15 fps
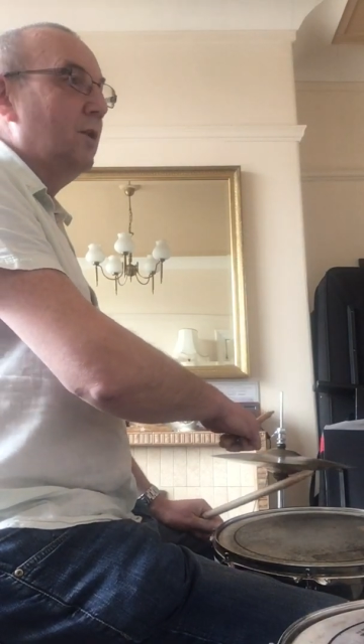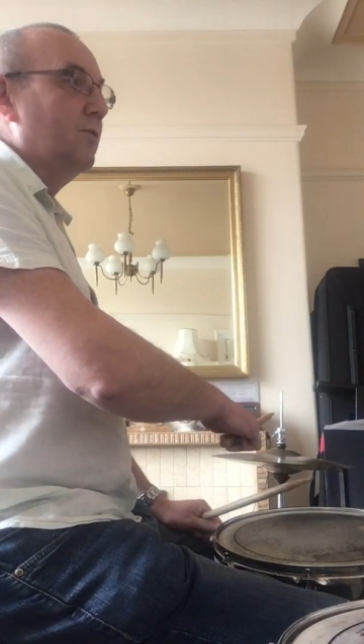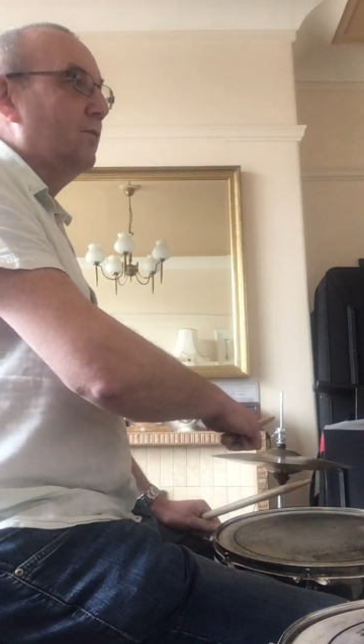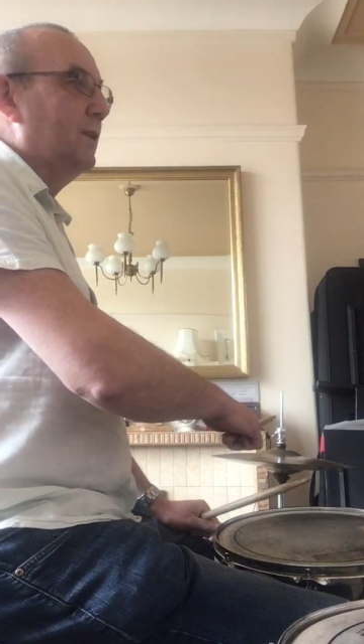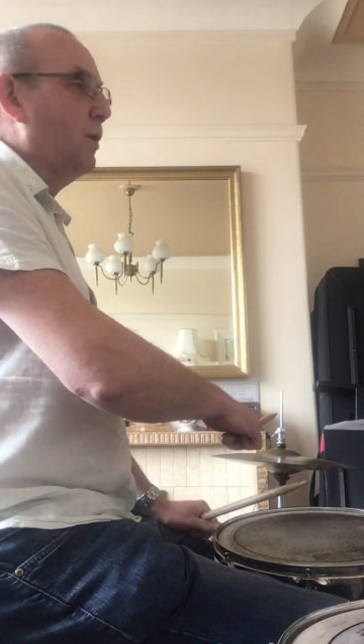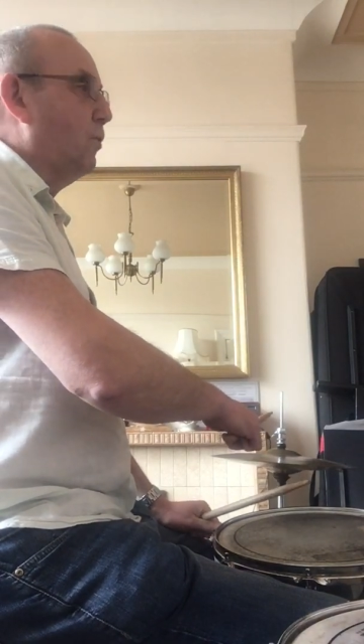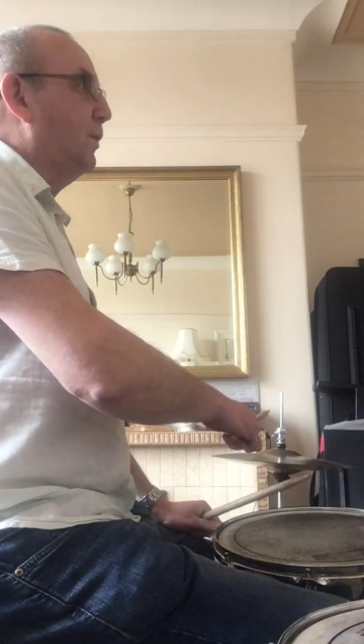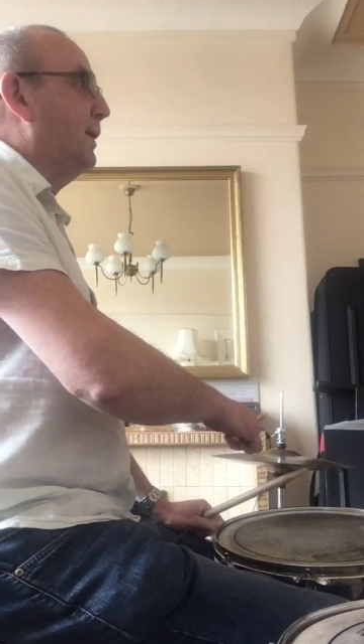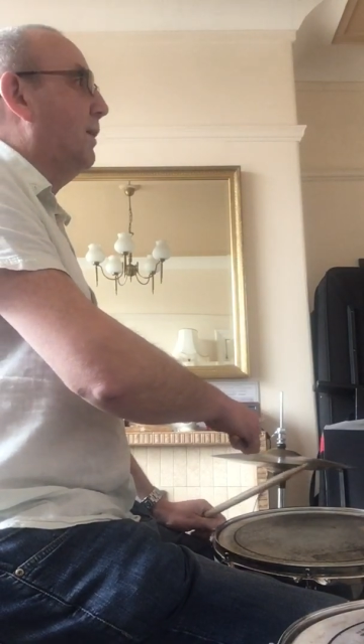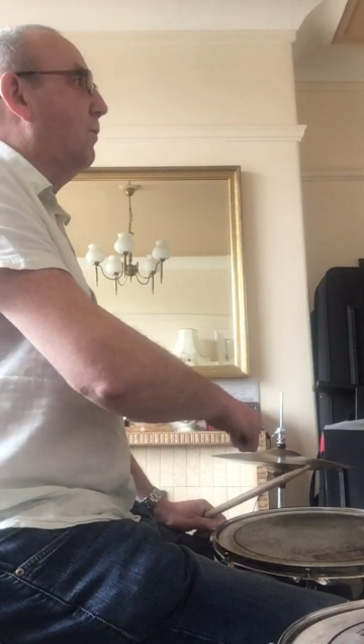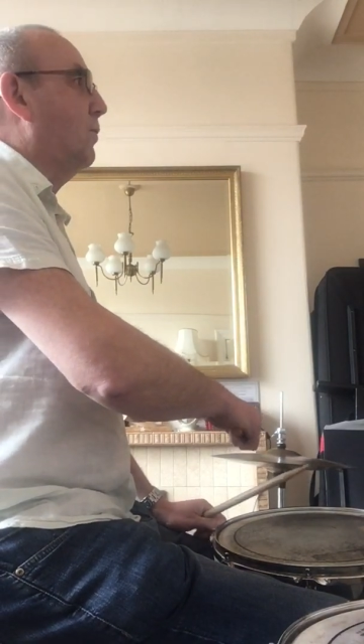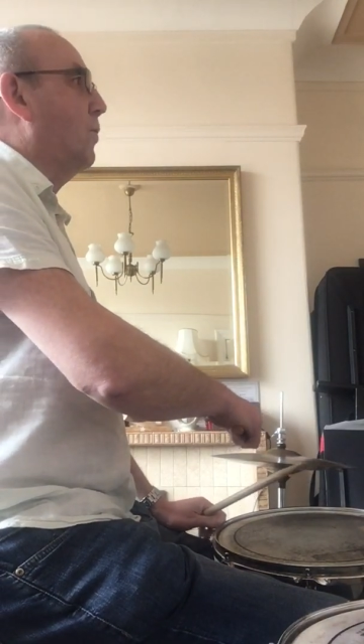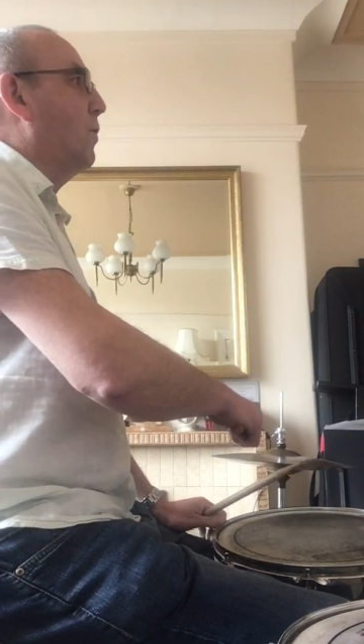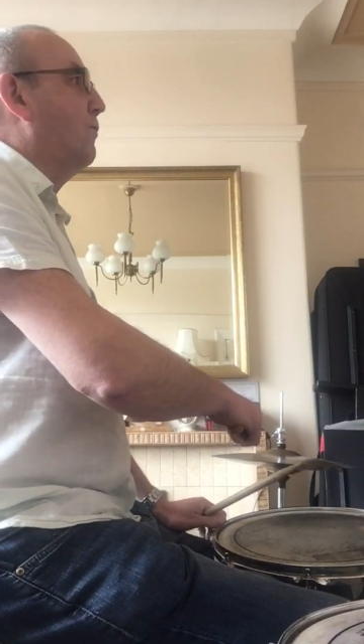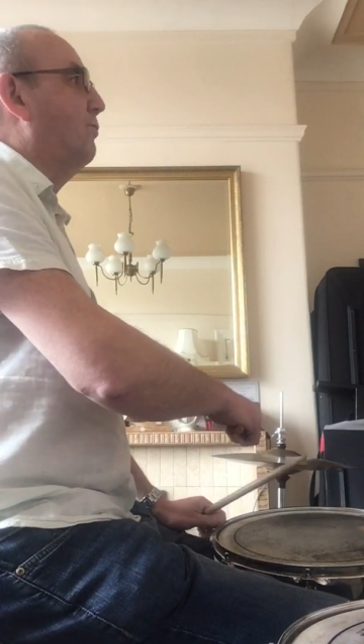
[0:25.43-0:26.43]
So that will
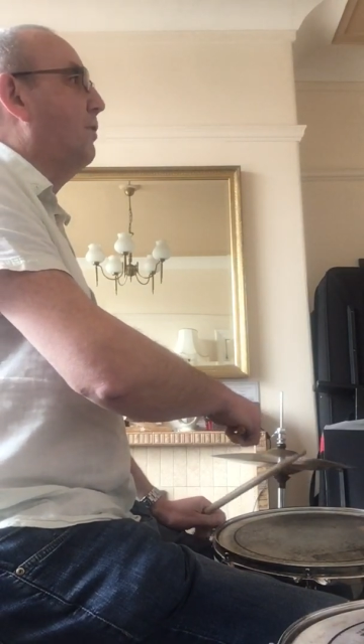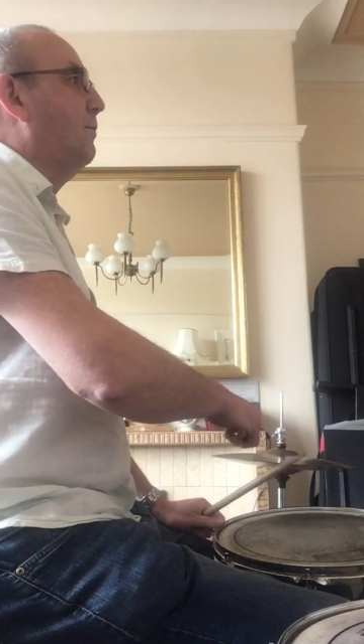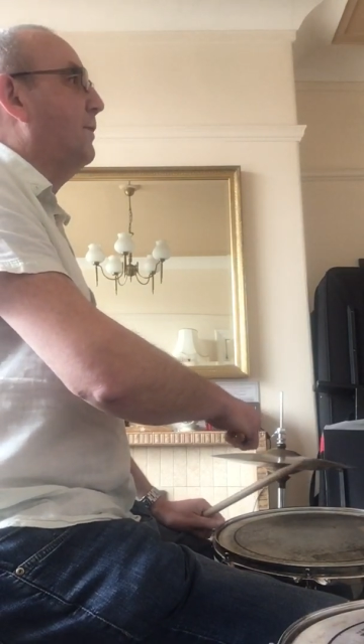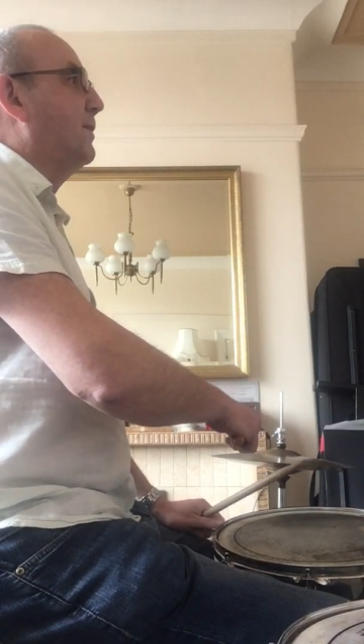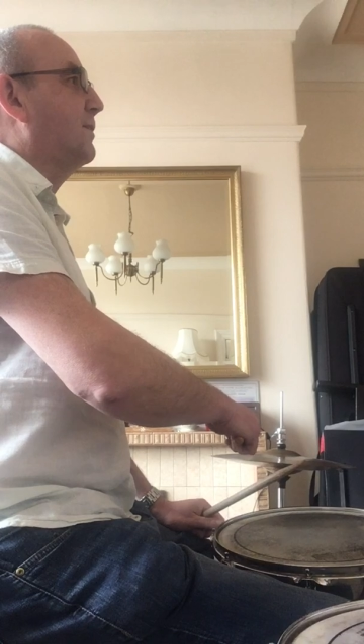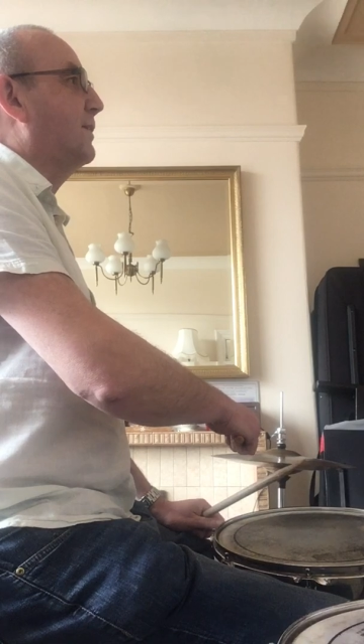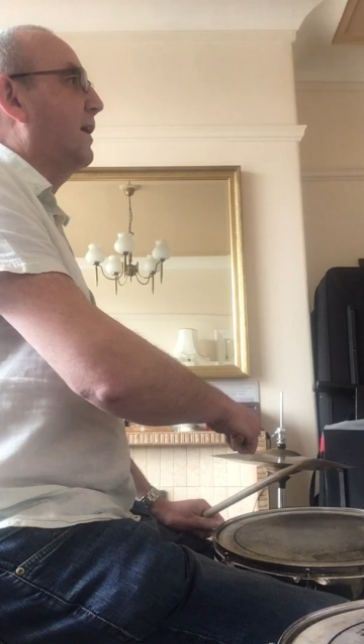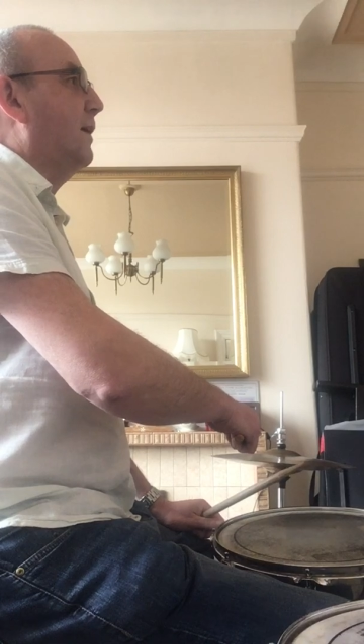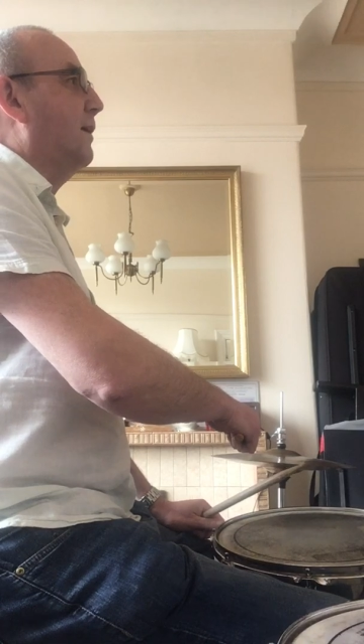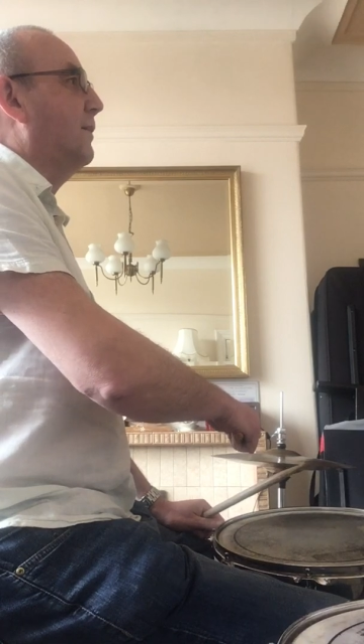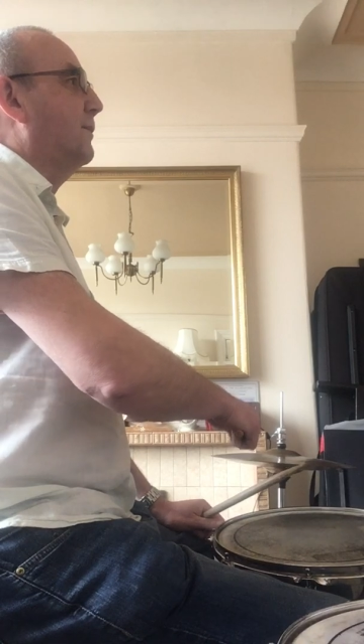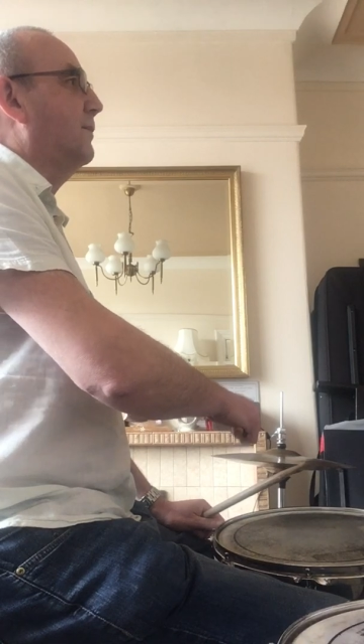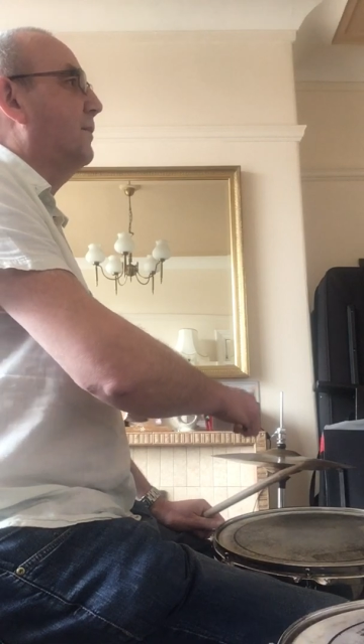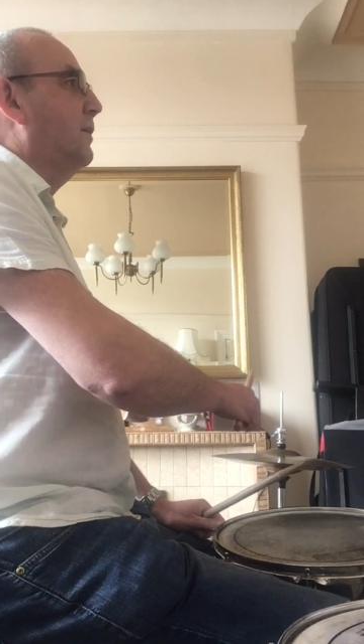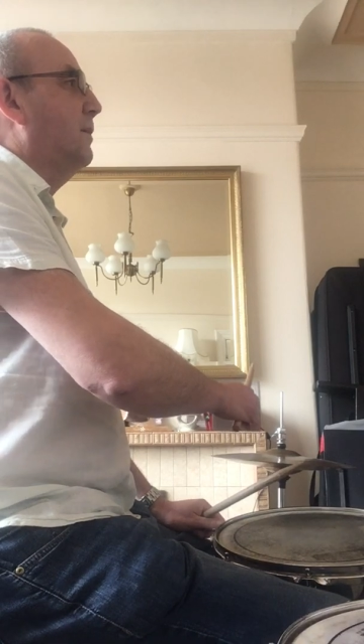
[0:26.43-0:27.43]
now go from the
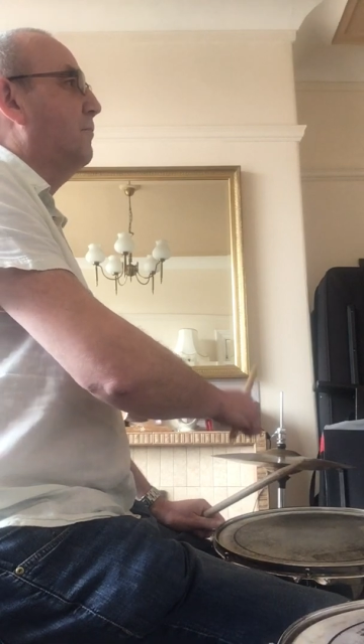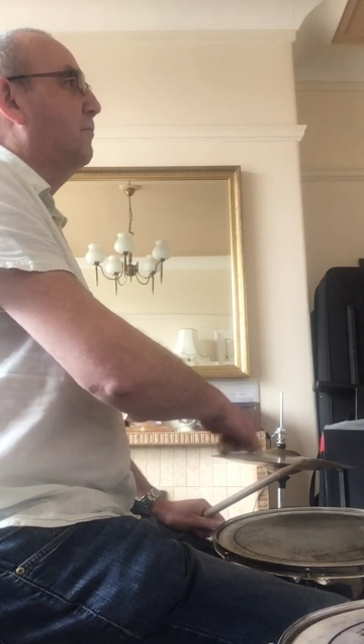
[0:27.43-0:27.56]
start,